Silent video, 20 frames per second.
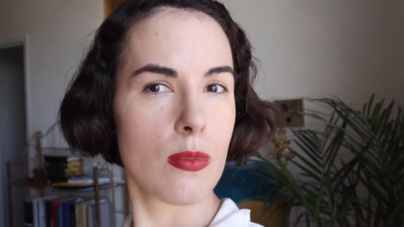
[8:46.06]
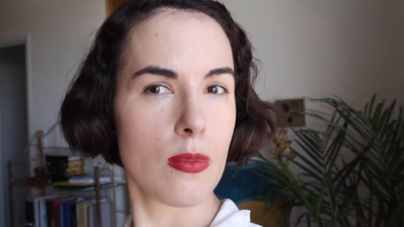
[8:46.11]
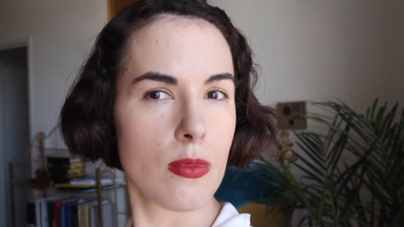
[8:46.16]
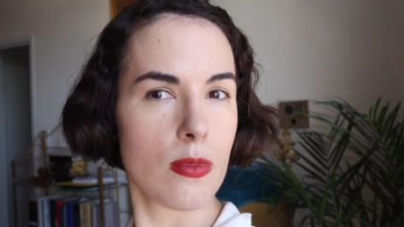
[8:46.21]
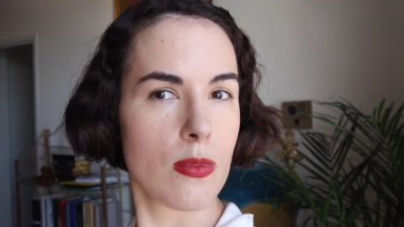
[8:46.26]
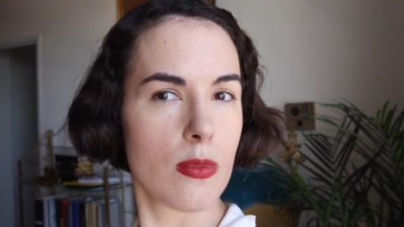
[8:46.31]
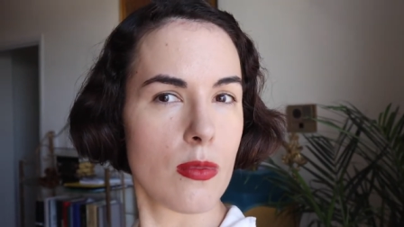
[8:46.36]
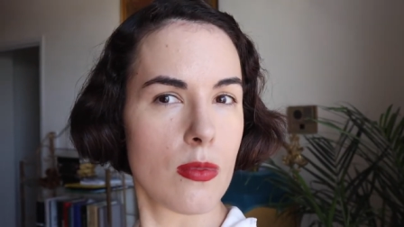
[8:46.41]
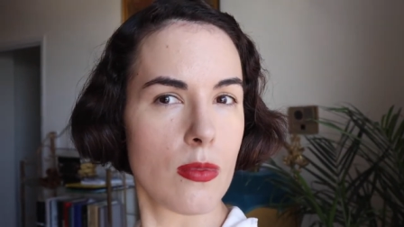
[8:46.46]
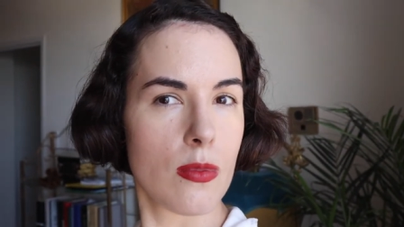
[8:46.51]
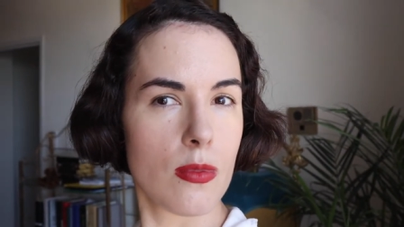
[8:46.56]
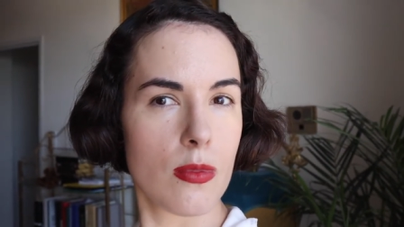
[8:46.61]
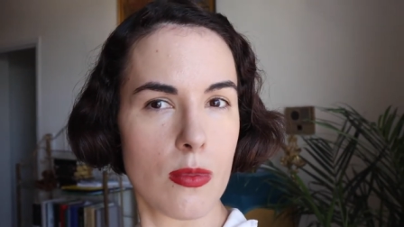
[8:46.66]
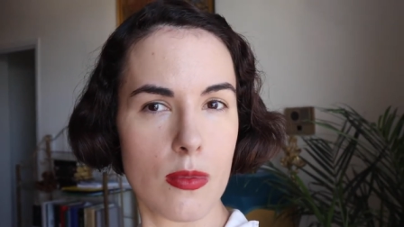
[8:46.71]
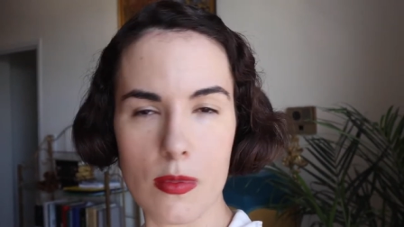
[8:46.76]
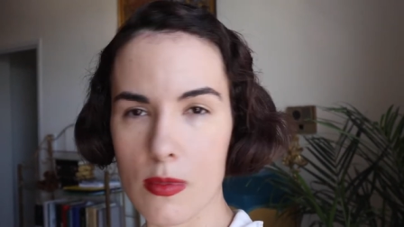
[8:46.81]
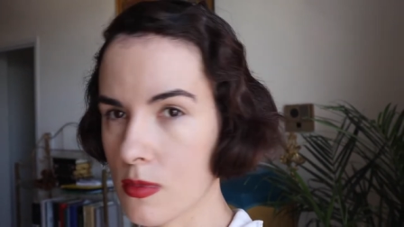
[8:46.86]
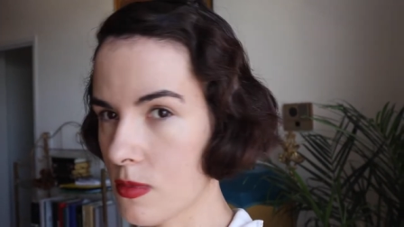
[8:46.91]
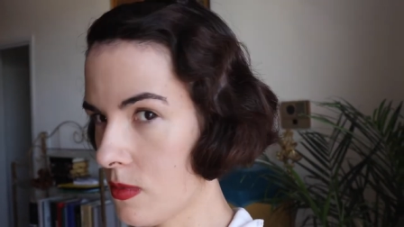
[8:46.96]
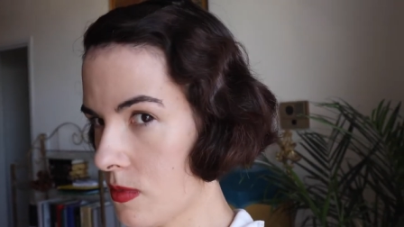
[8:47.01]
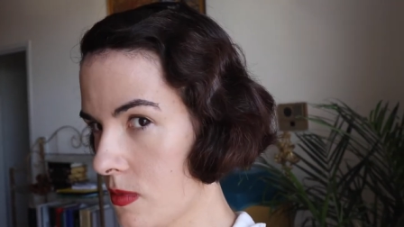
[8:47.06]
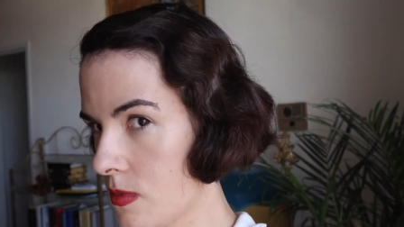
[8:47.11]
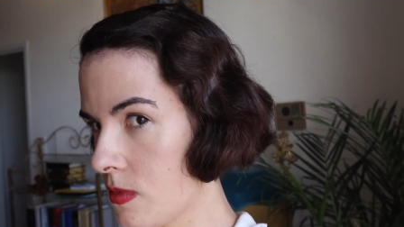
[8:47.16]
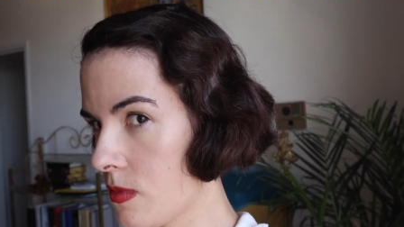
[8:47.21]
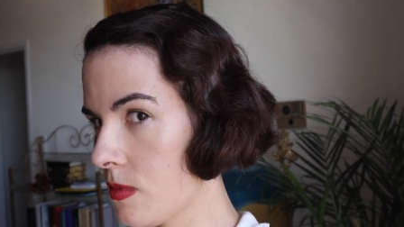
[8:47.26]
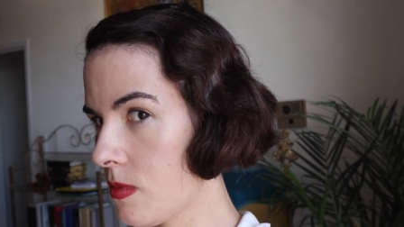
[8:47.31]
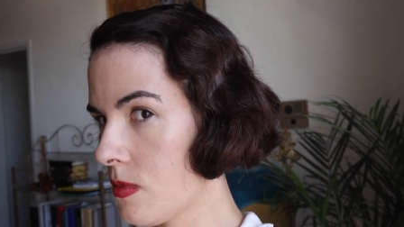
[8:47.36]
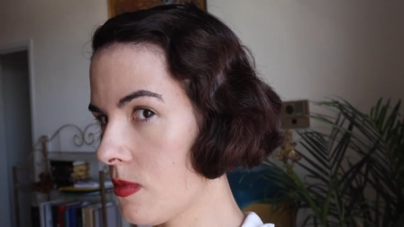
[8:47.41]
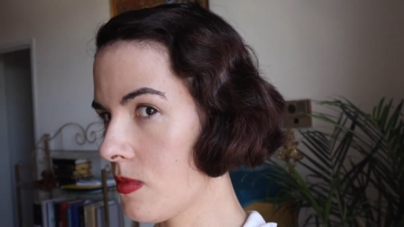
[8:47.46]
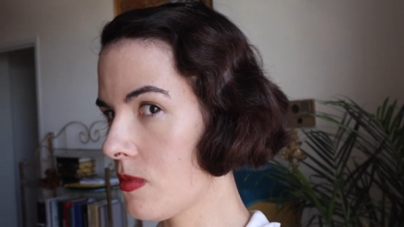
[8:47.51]
and yeah, I
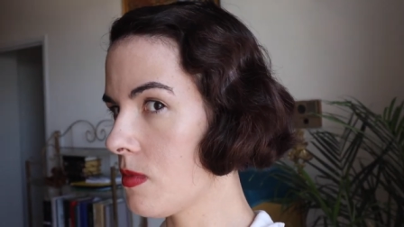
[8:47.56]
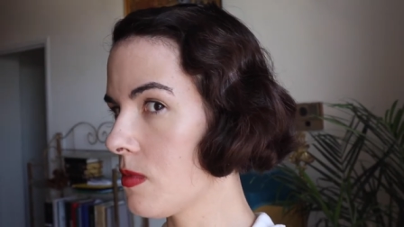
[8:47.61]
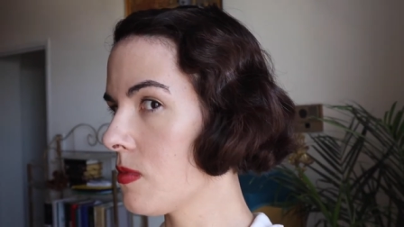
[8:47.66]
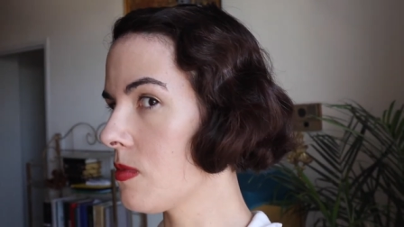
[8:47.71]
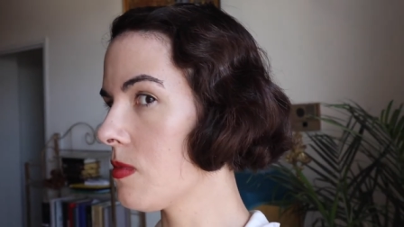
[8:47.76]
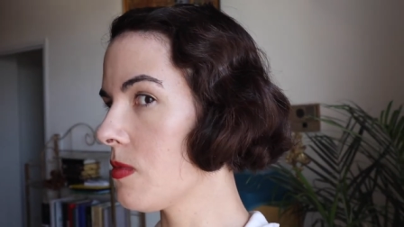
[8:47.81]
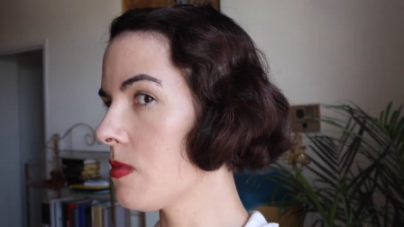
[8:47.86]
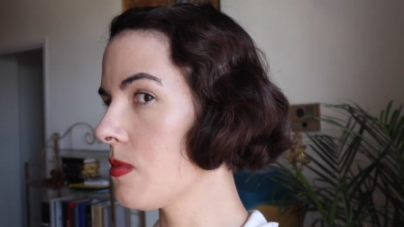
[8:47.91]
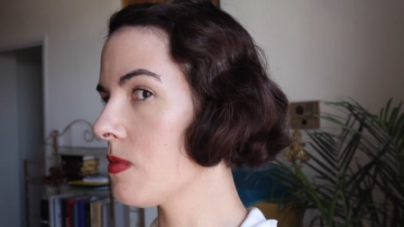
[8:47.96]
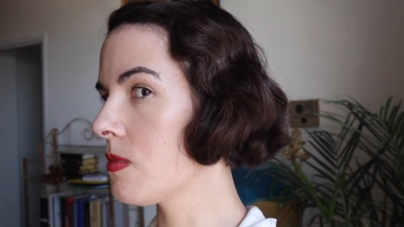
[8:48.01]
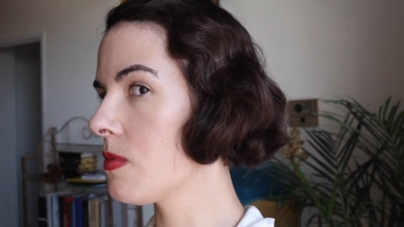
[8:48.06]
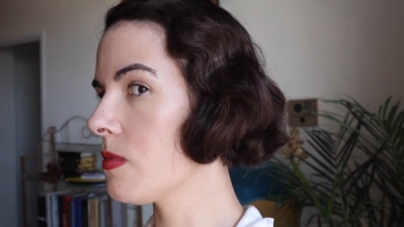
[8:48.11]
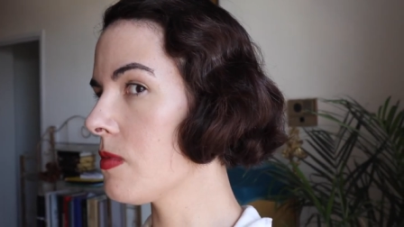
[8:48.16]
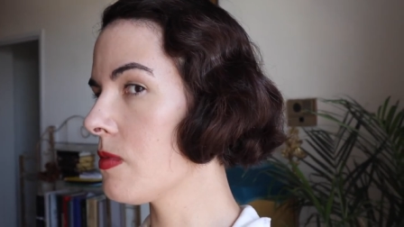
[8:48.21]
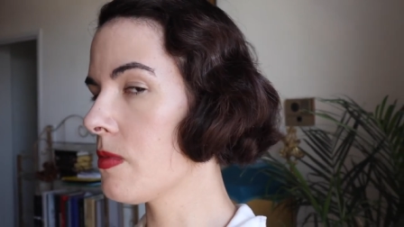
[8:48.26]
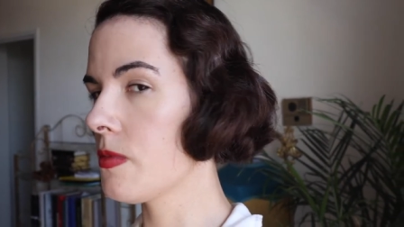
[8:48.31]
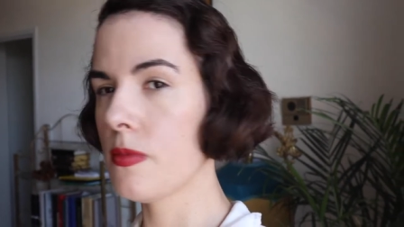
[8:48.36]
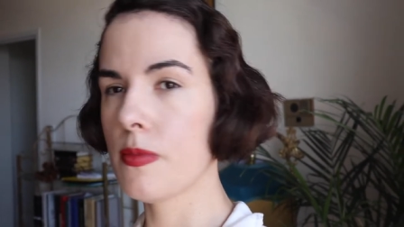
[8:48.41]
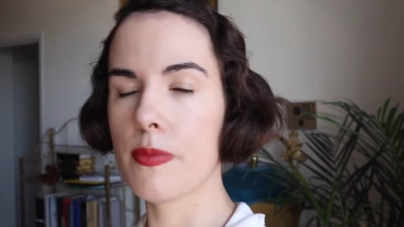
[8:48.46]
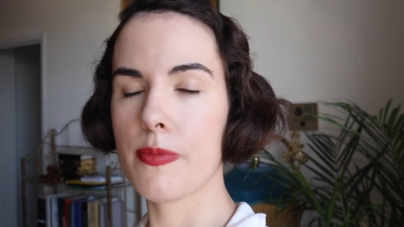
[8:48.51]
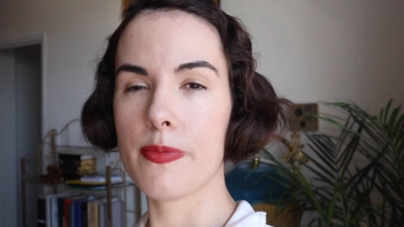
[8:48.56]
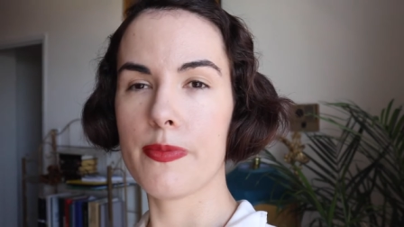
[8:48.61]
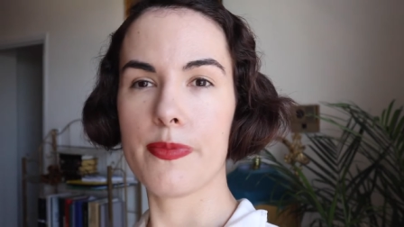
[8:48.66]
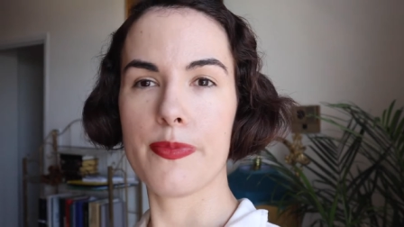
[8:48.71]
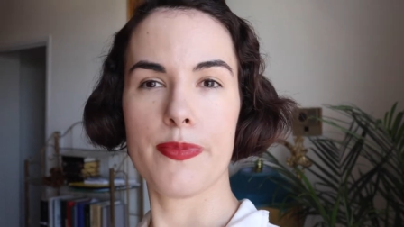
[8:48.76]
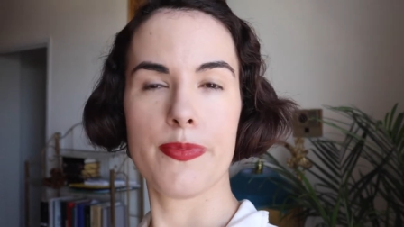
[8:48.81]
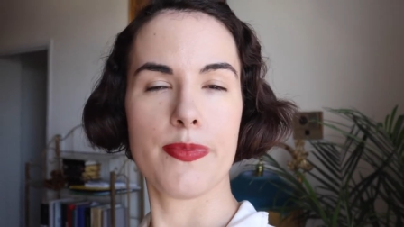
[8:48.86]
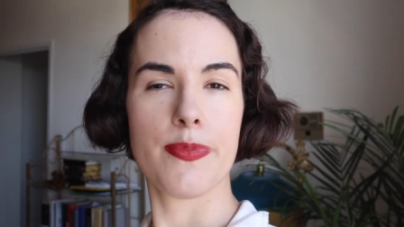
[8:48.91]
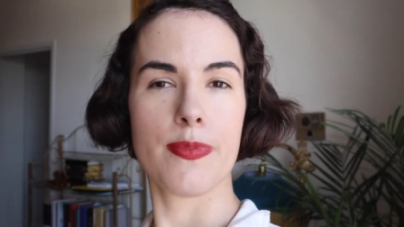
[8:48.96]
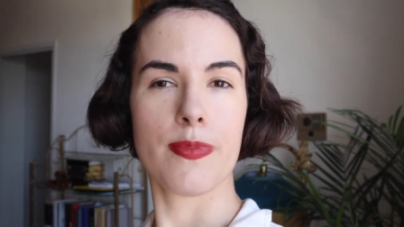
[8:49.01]
hope uh, it just gives a different look.